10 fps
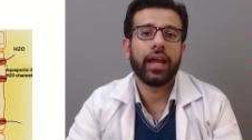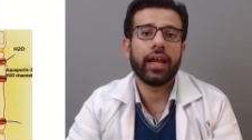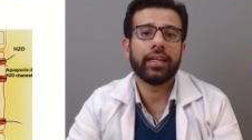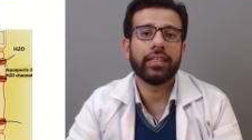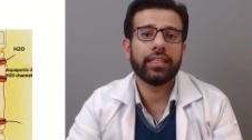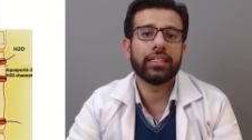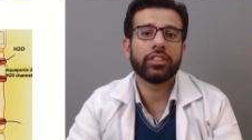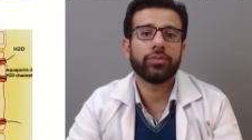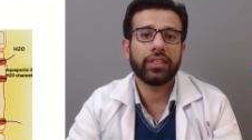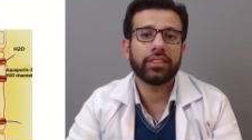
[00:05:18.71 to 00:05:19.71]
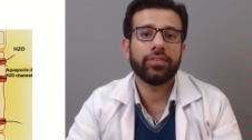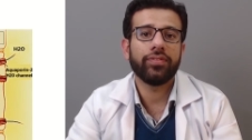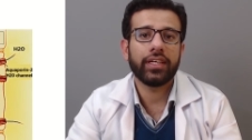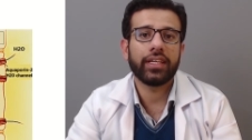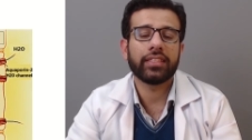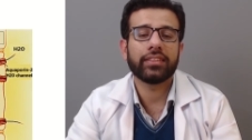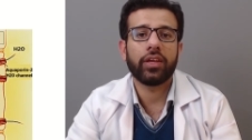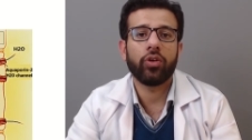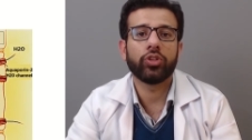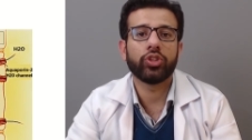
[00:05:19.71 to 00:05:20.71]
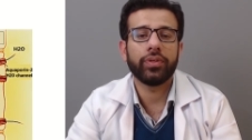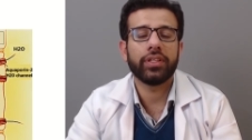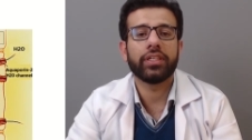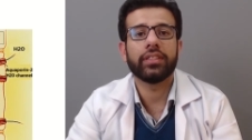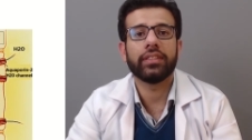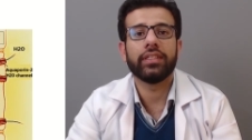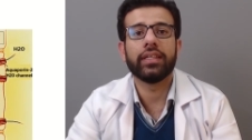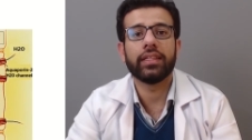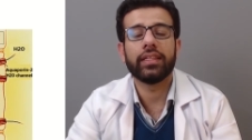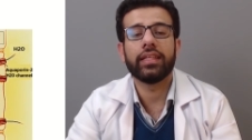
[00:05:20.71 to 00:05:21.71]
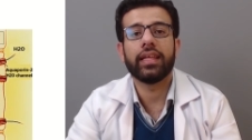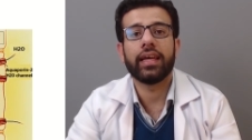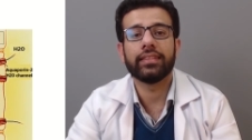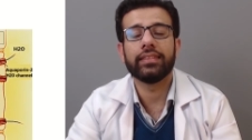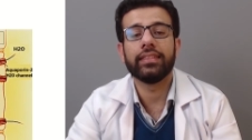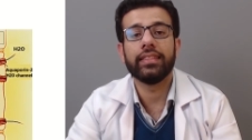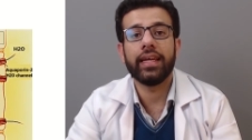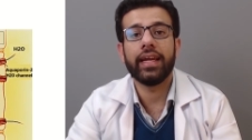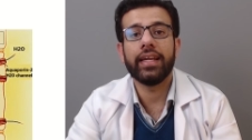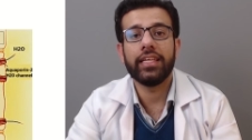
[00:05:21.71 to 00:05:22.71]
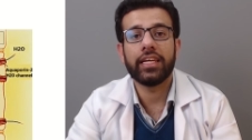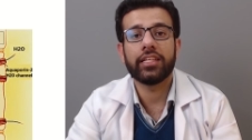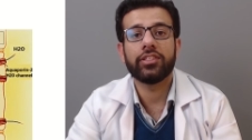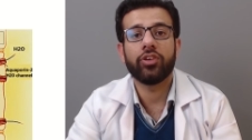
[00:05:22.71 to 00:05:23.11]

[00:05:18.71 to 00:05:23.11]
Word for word: and then the specific test can also be done as the A D H